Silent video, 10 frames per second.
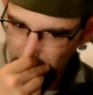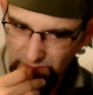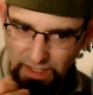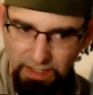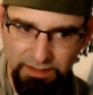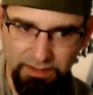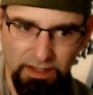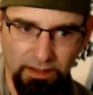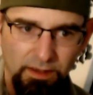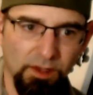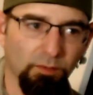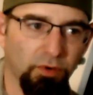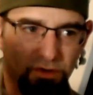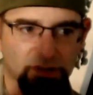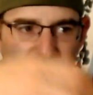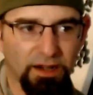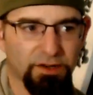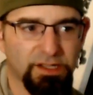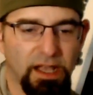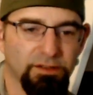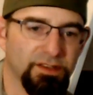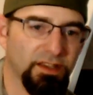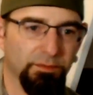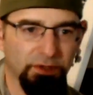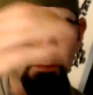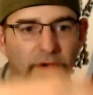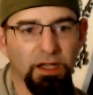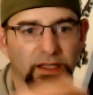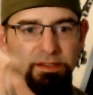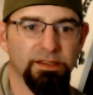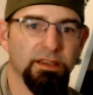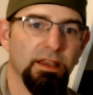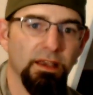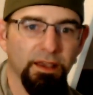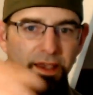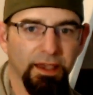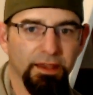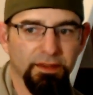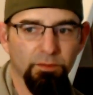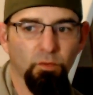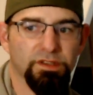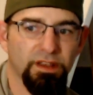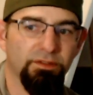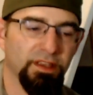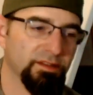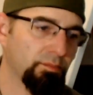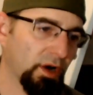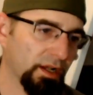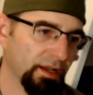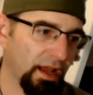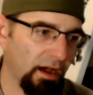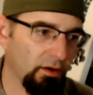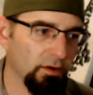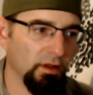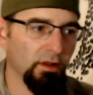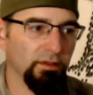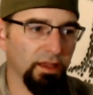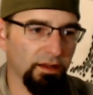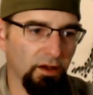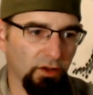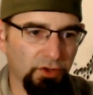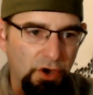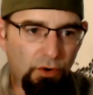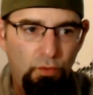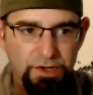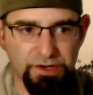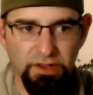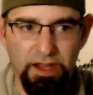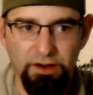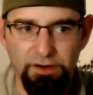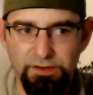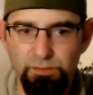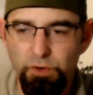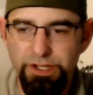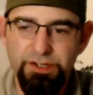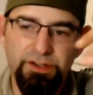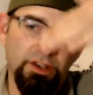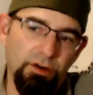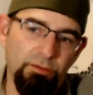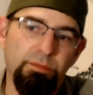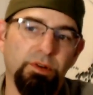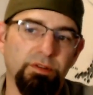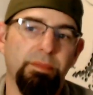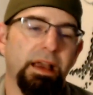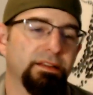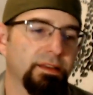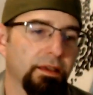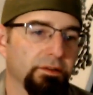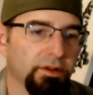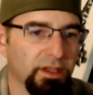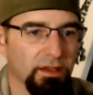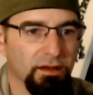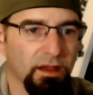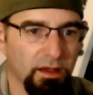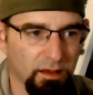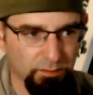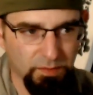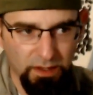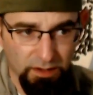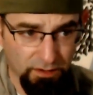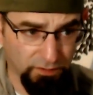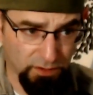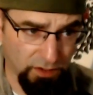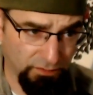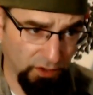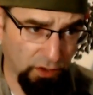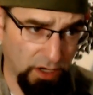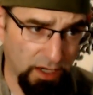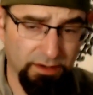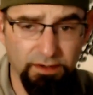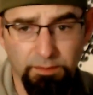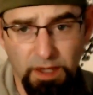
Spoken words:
and pull those liners out, stick them into buckets, and then once everything's bucketed out, then I'll know which layer is which to go and build it back together again. If you go out into my